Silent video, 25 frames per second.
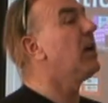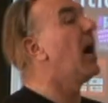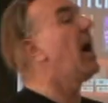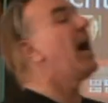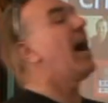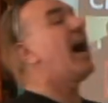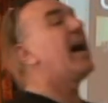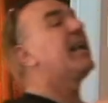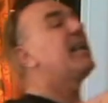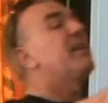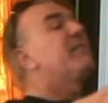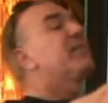Oh,
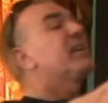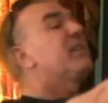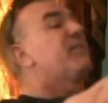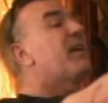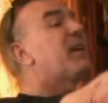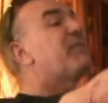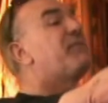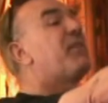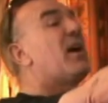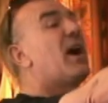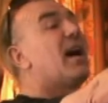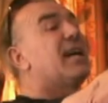I never give
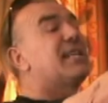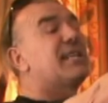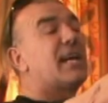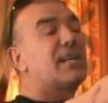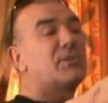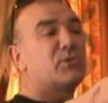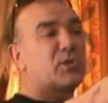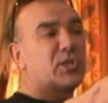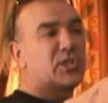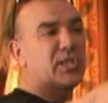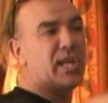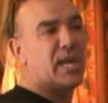advice,
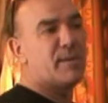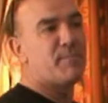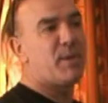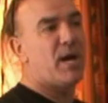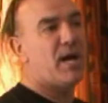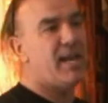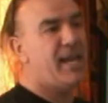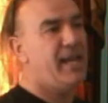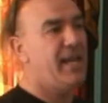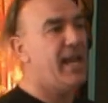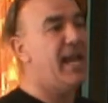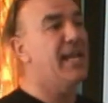I just share
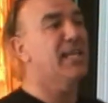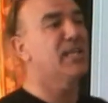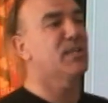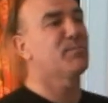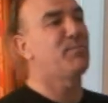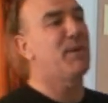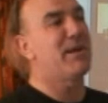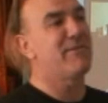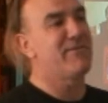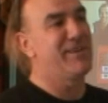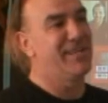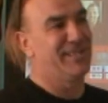my
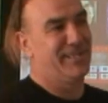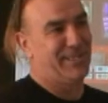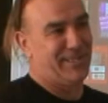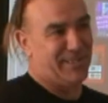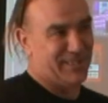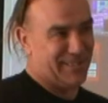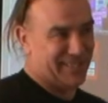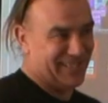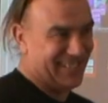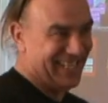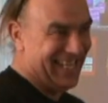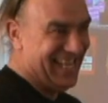
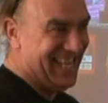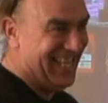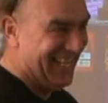experiences.